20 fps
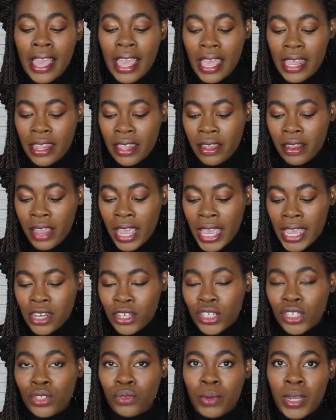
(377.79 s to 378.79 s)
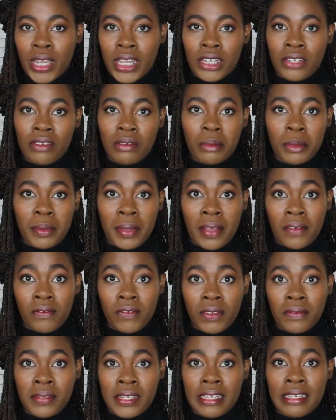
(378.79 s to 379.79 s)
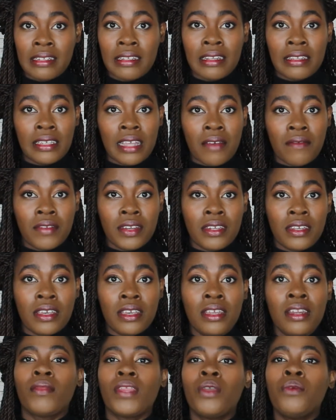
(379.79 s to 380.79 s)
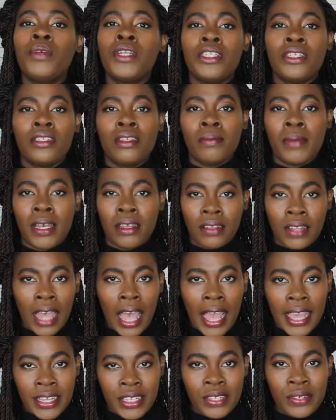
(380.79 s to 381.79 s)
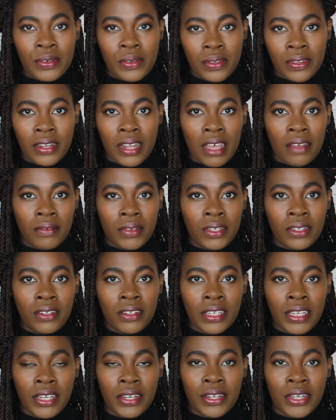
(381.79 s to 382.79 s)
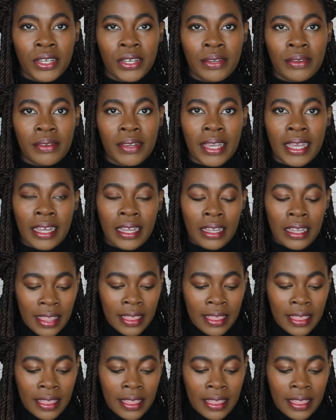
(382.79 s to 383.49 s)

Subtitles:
and their ages range from about 15 to 17, which is about the high school level here in Korea.